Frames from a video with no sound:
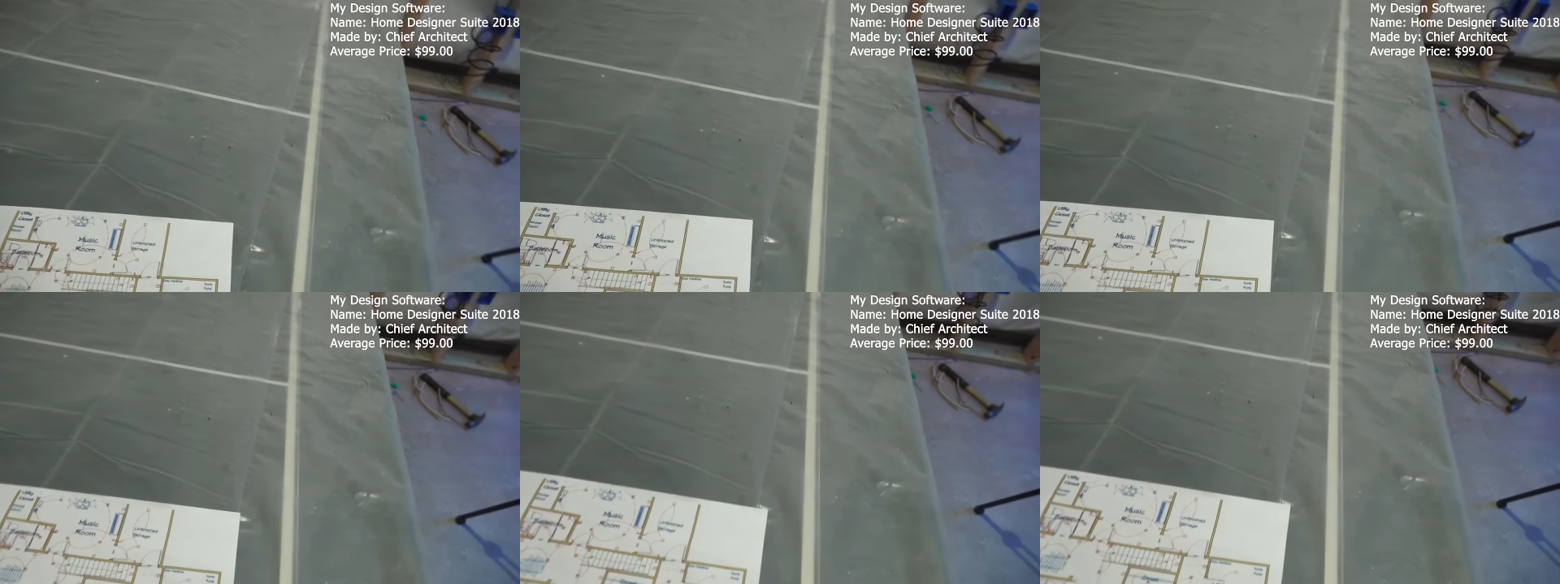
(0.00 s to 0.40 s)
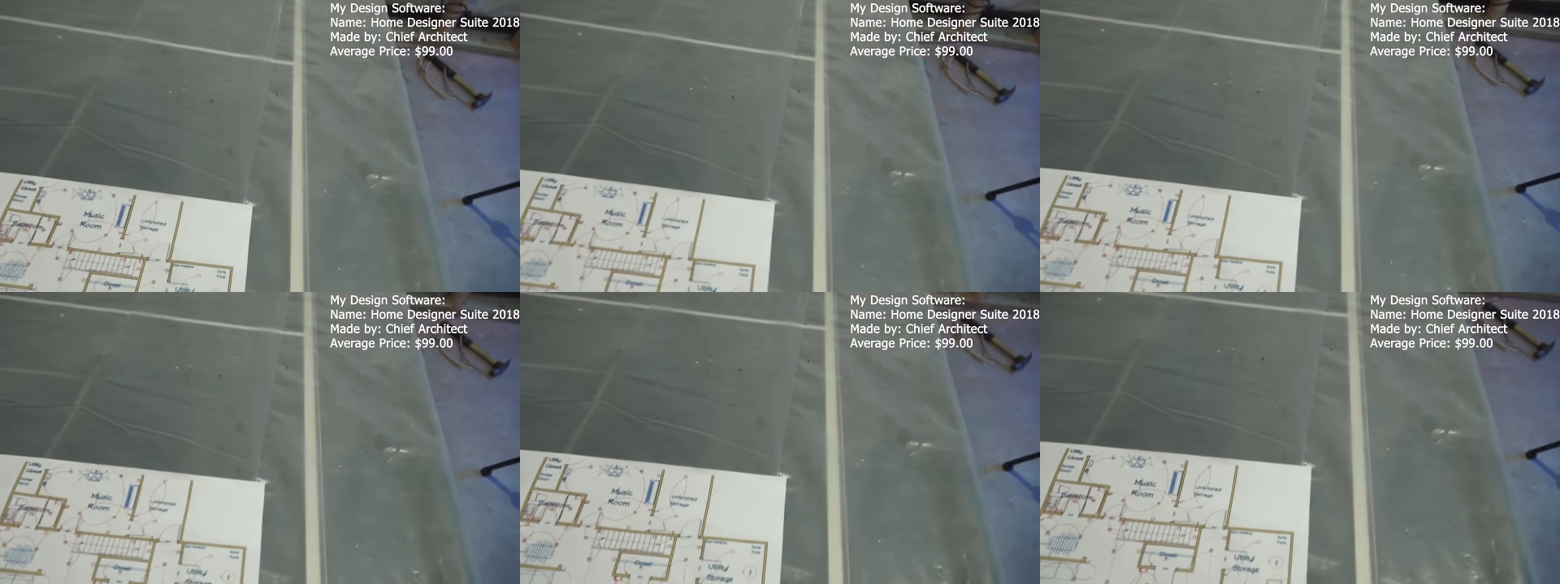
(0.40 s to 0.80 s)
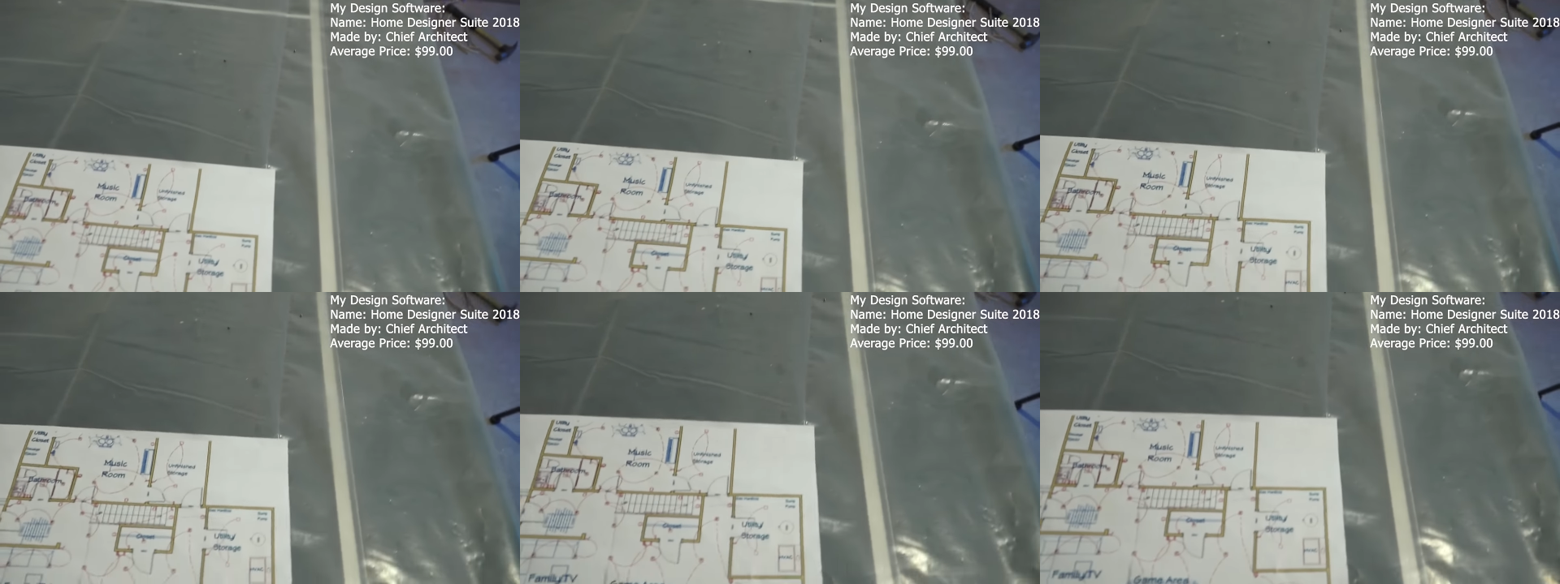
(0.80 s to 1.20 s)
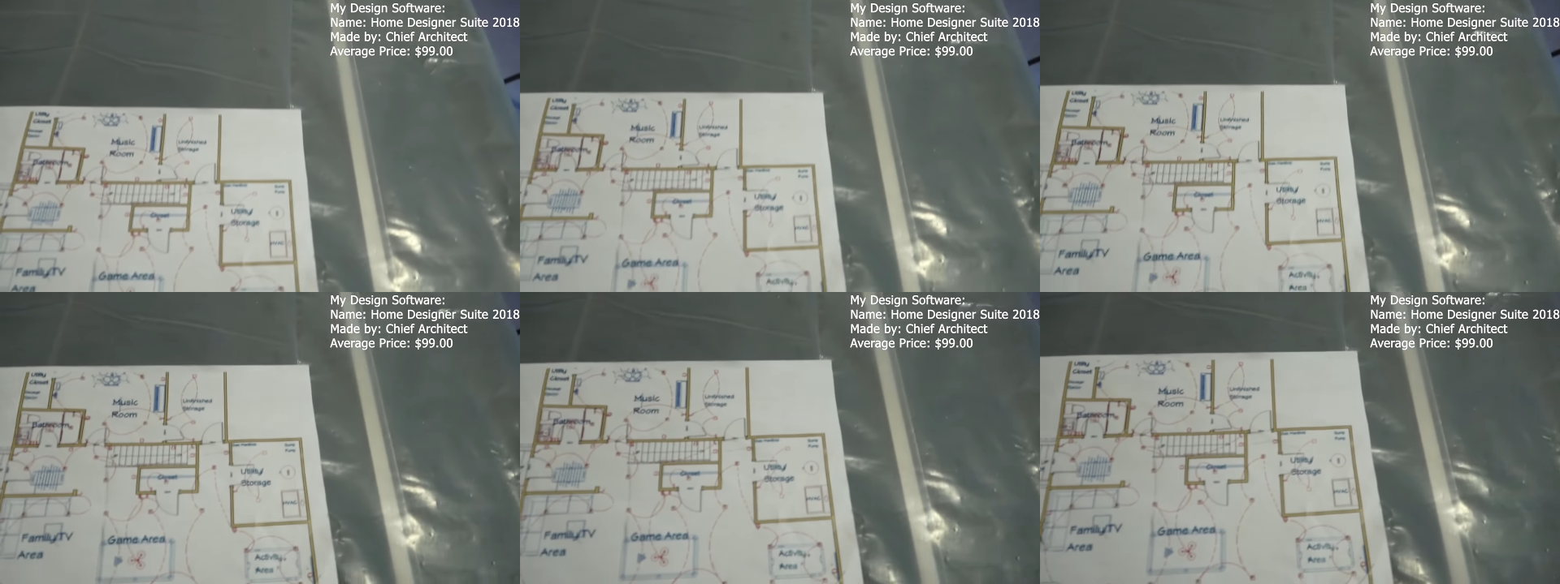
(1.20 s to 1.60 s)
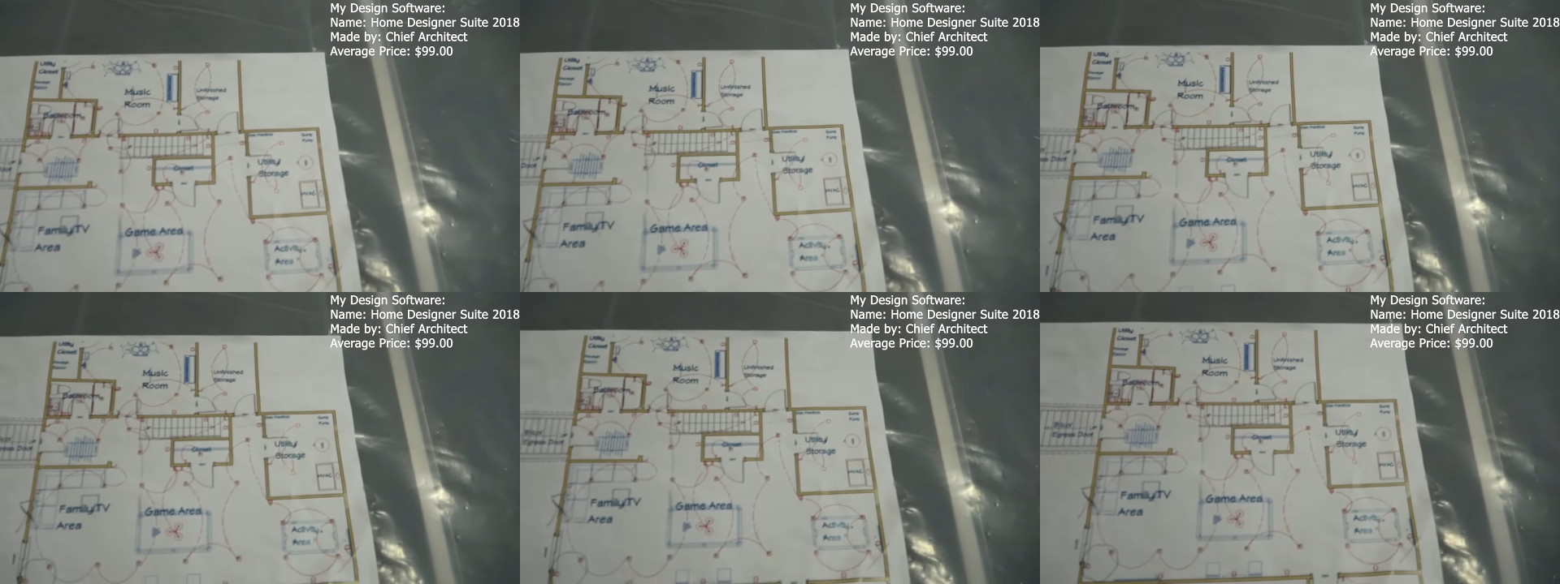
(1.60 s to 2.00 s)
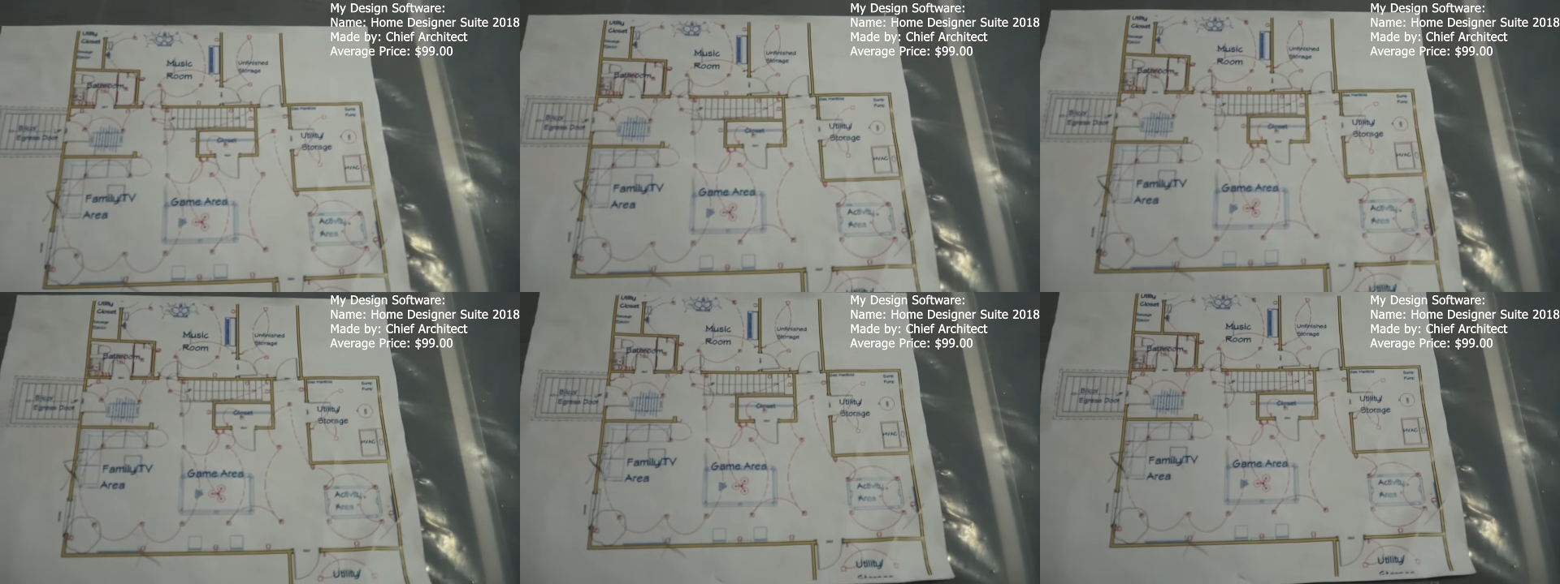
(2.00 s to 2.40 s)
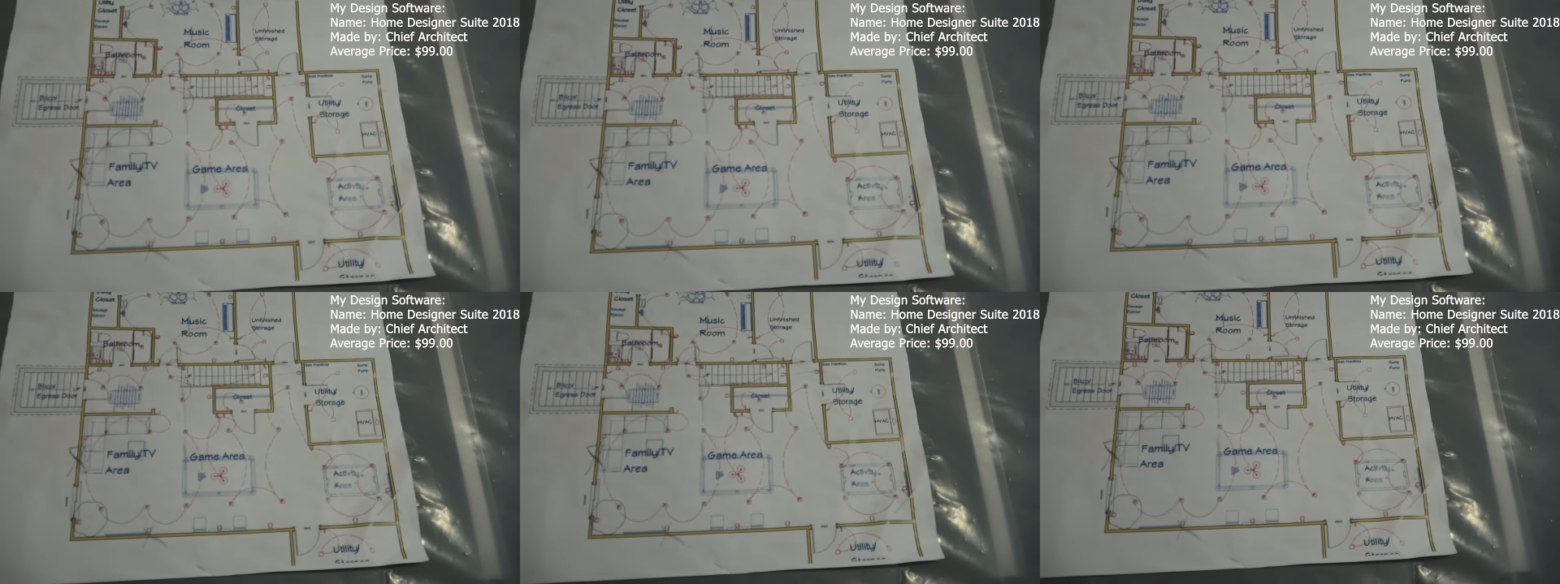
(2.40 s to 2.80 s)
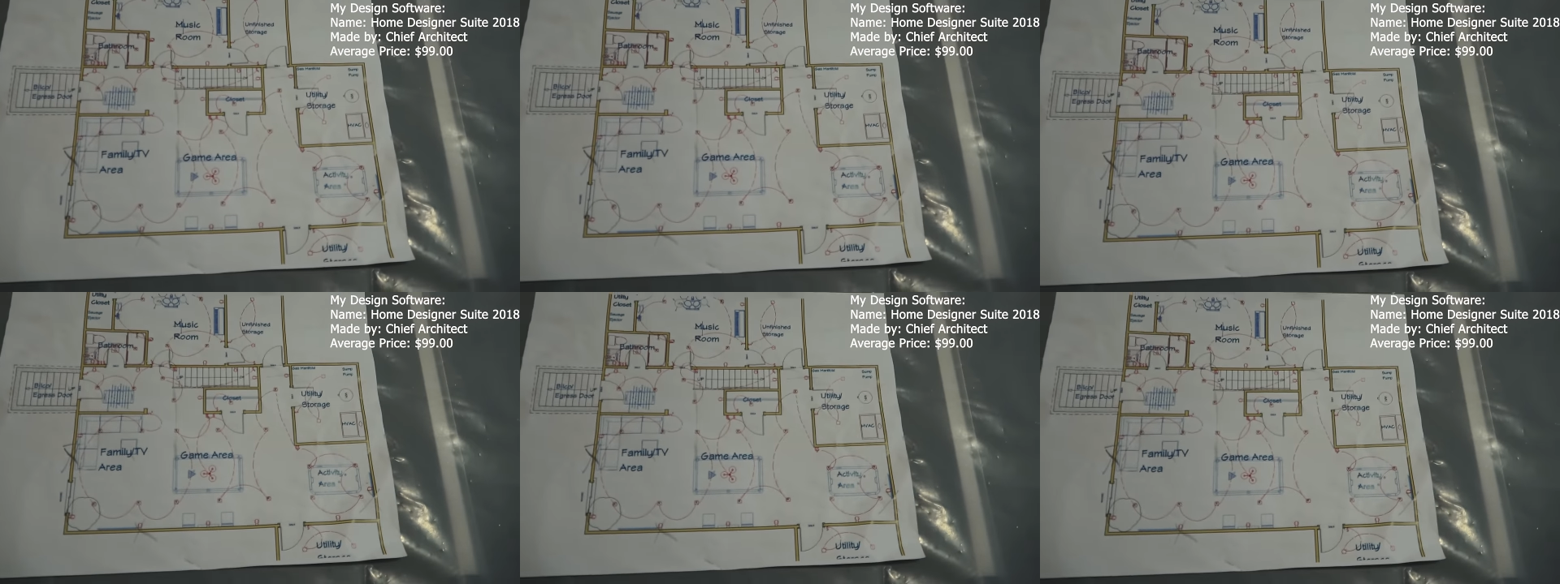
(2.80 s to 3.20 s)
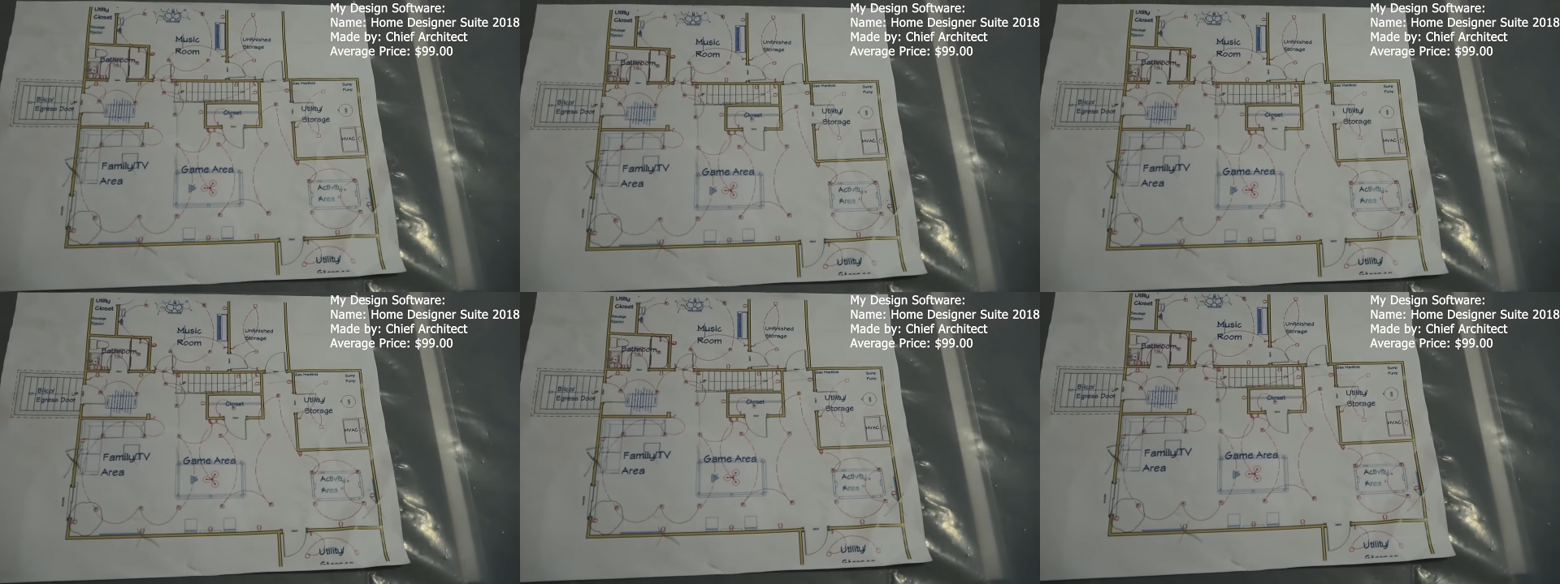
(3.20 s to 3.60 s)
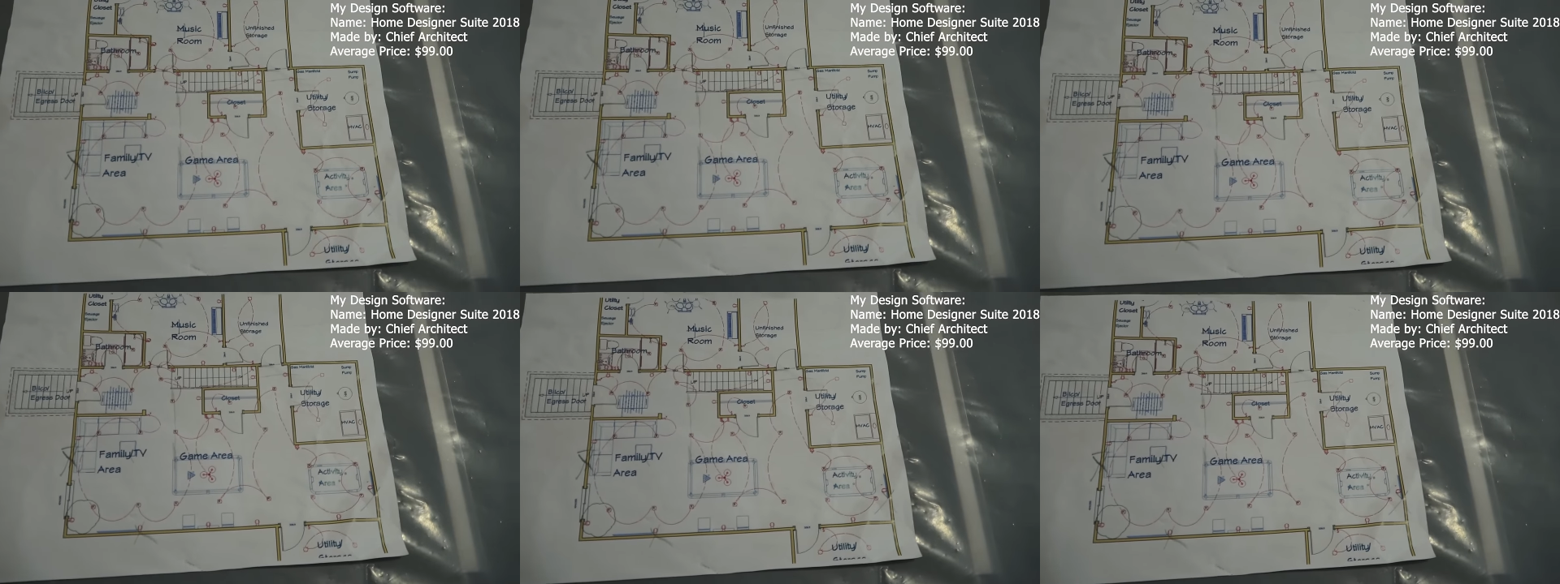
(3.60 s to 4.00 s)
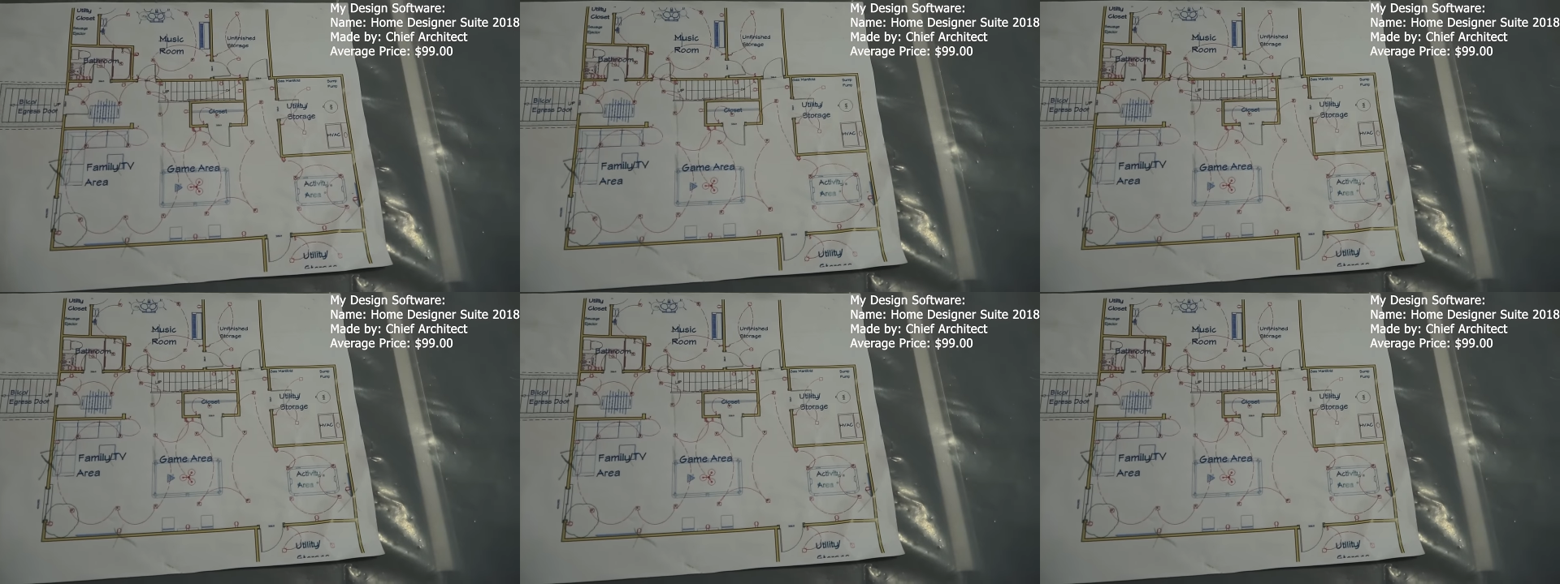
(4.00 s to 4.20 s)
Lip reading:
No face is visible, so there are no lips to read.